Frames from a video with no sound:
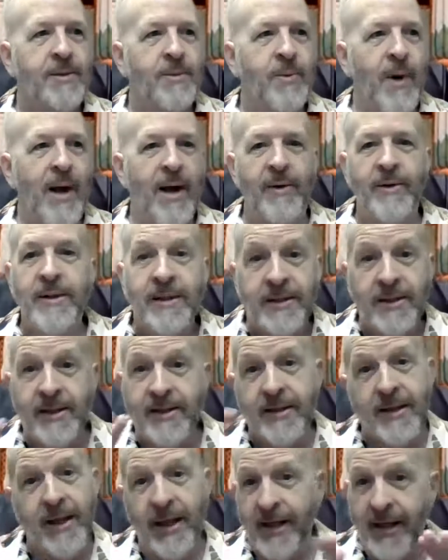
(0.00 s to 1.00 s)
Wow. See,
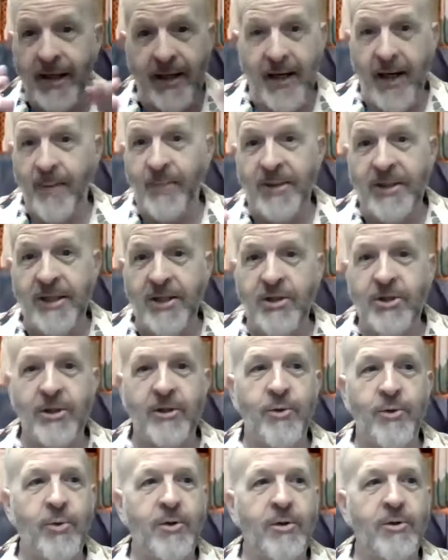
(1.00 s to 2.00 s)
it's like a
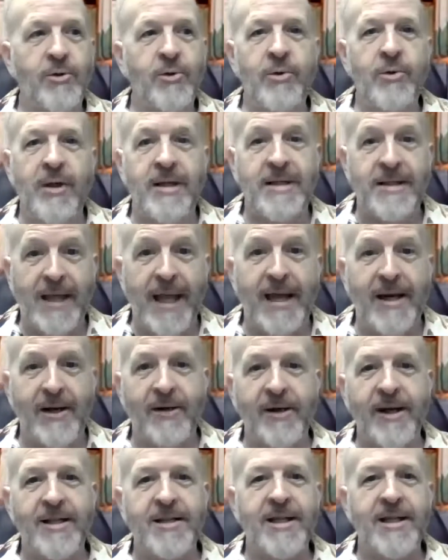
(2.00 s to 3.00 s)
competition who can do things
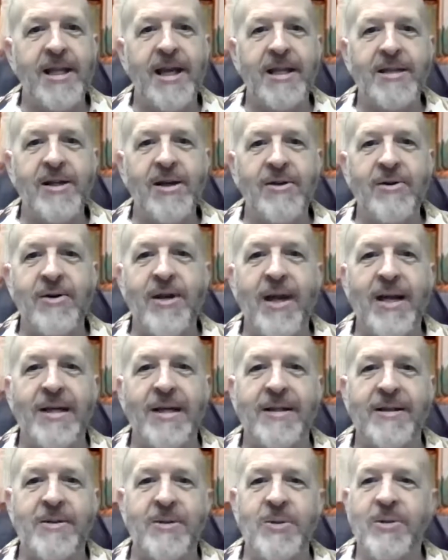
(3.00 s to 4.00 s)
later. I said that the other day
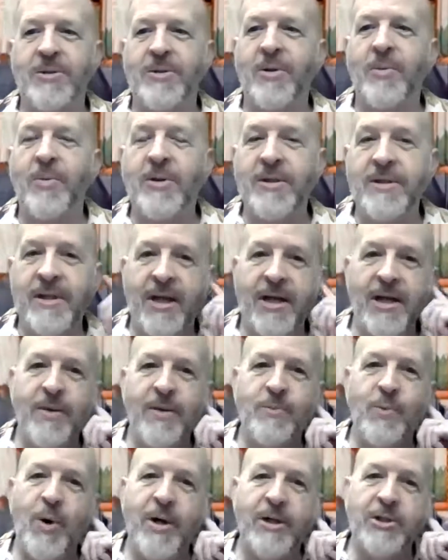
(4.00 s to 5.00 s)
because somebody said
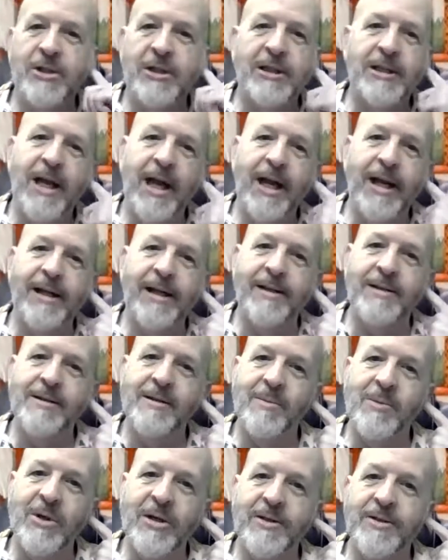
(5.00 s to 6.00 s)
I'm watching at 9 and
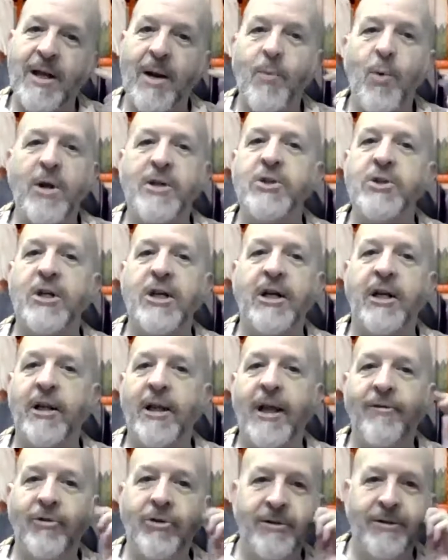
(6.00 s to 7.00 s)
somebody else said I'm watching at
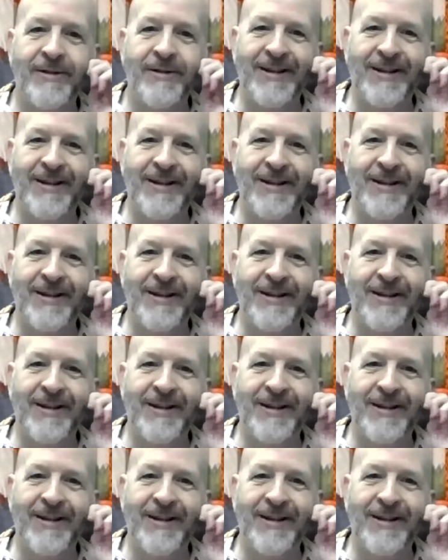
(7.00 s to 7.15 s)
11.